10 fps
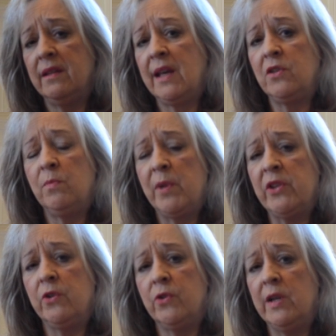that your
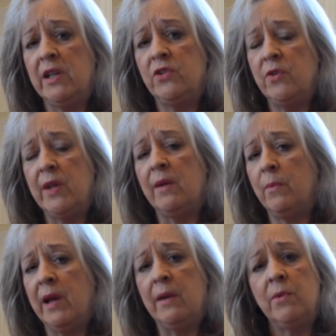mother treated you that
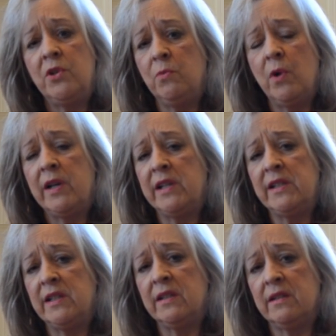way when you wanted
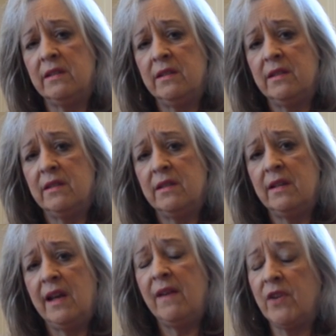to
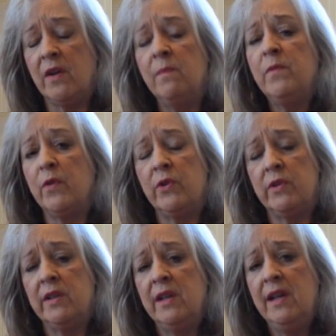have comfort,
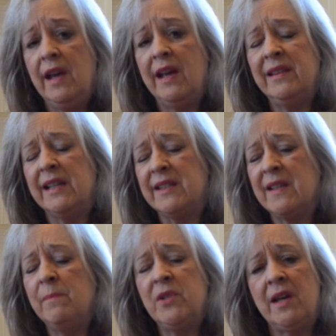and that
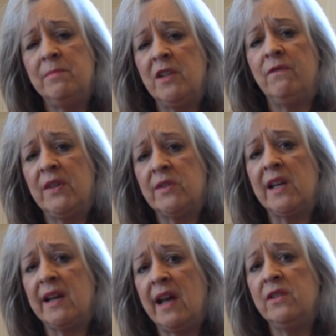sometimes it feels
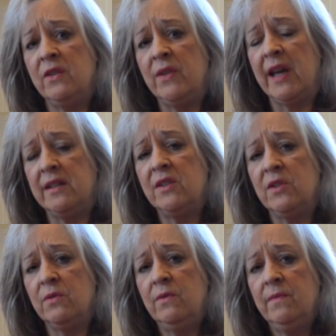like I do that
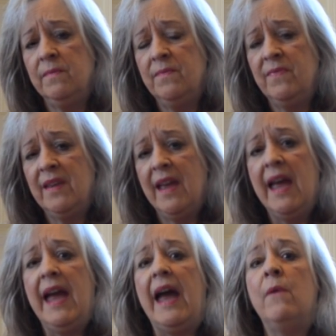too.
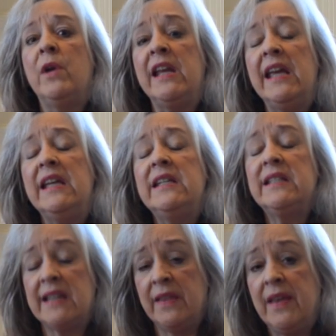And when he
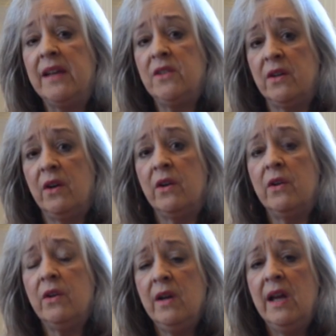said that to
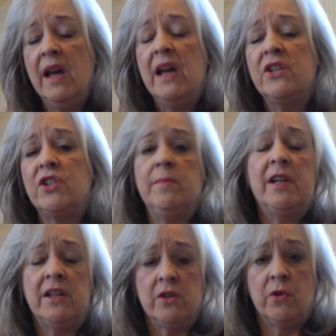her, she
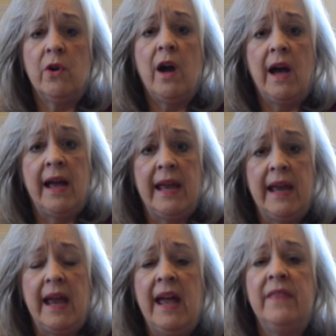began to cry,
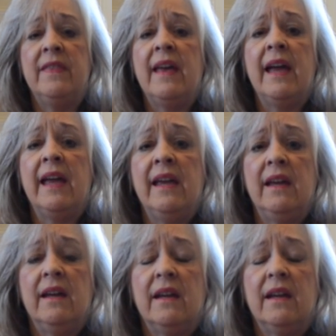and they